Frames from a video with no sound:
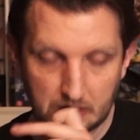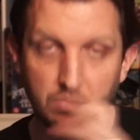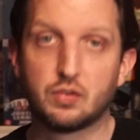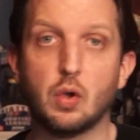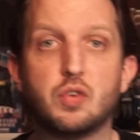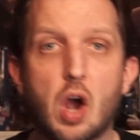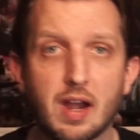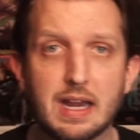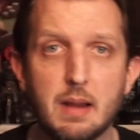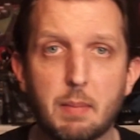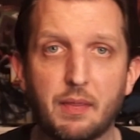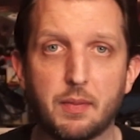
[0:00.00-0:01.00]
So
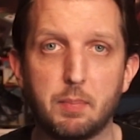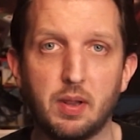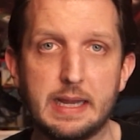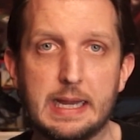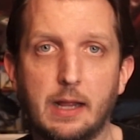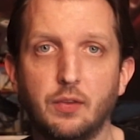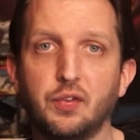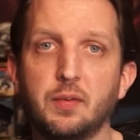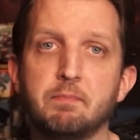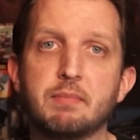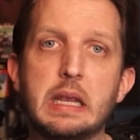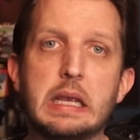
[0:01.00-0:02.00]
talking about the plans,
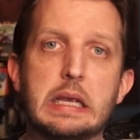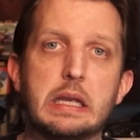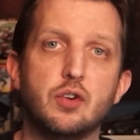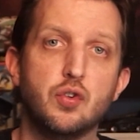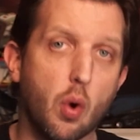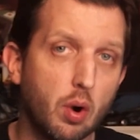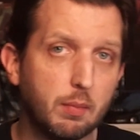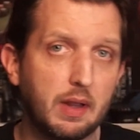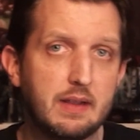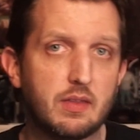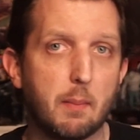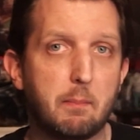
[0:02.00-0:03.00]

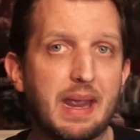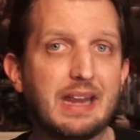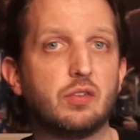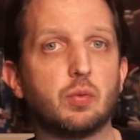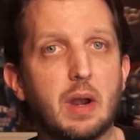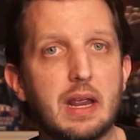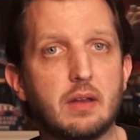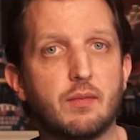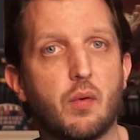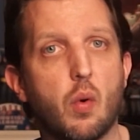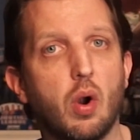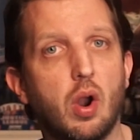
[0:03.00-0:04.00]
normally the base rate
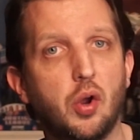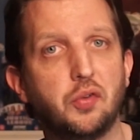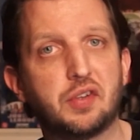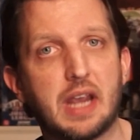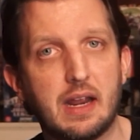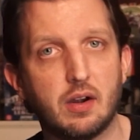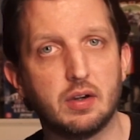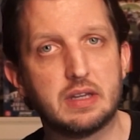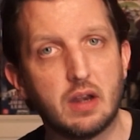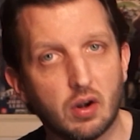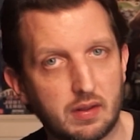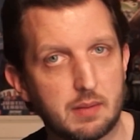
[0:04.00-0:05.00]
for HostGator
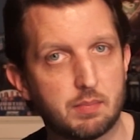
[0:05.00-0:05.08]
yearly